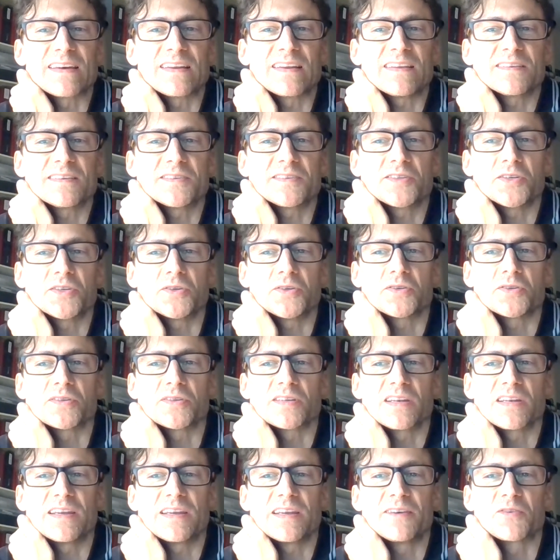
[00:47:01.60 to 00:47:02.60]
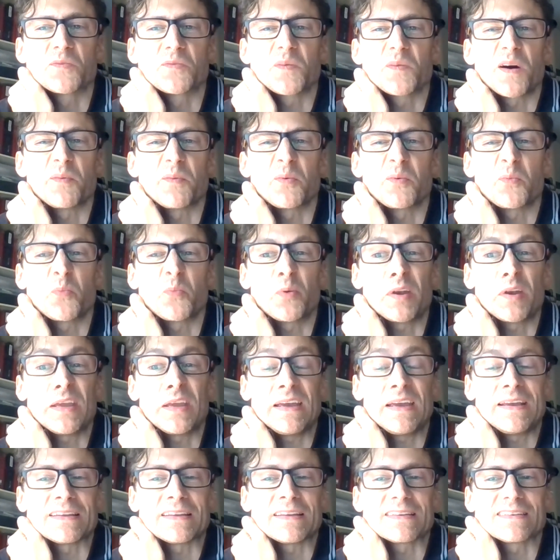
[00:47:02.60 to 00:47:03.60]
that an institution's legal department will
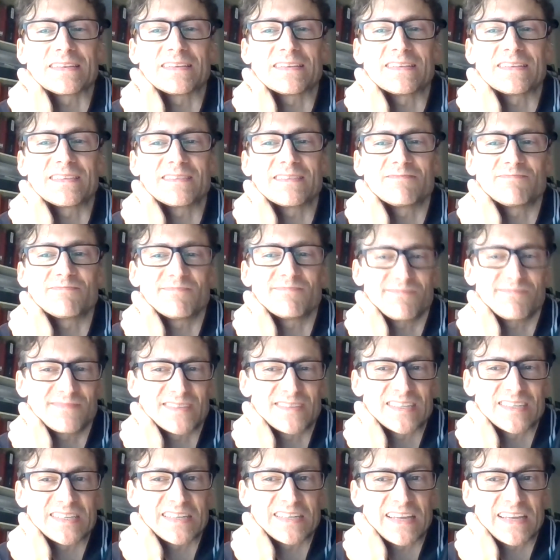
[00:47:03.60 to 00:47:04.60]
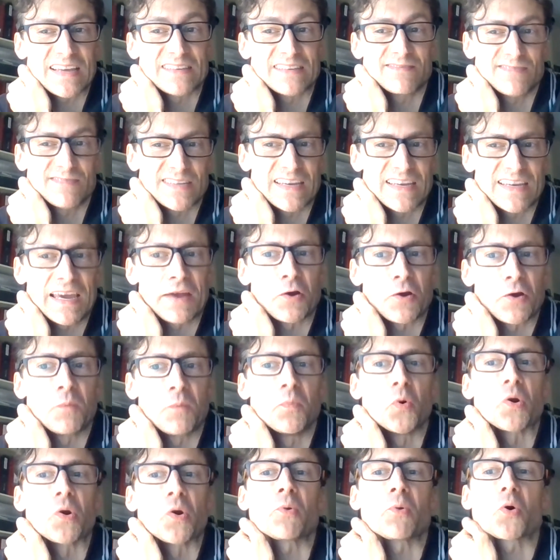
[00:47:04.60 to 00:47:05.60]
need to get on
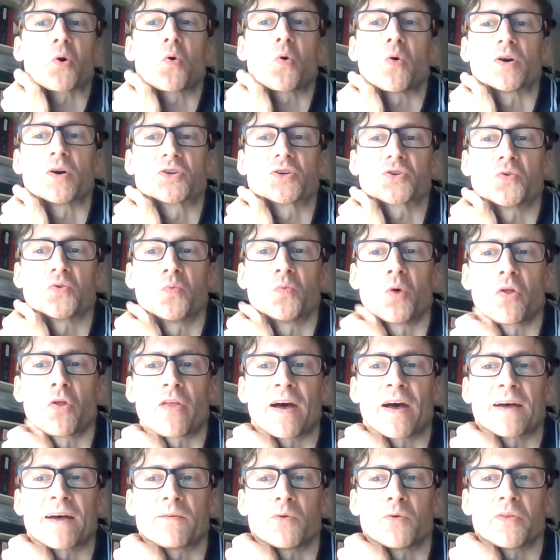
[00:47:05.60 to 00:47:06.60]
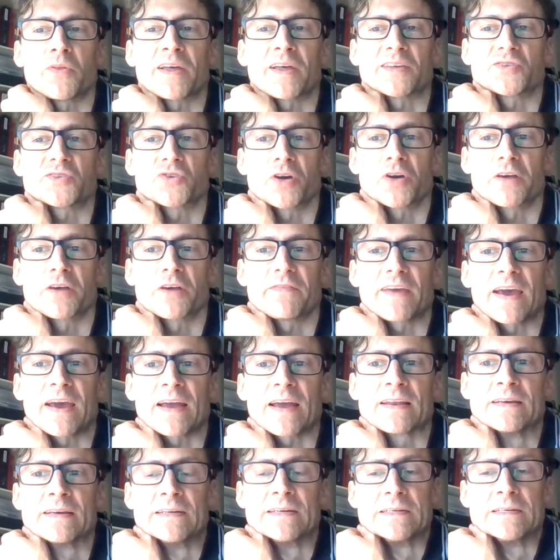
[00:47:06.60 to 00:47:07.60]
board. I'm not quite sure what that's driving
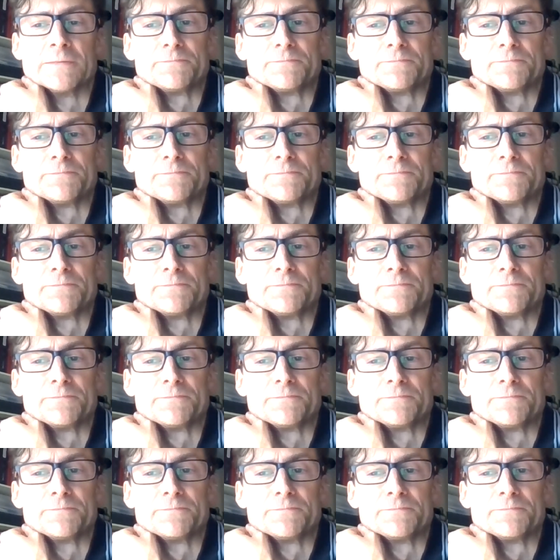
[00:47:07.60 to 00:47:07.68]
at.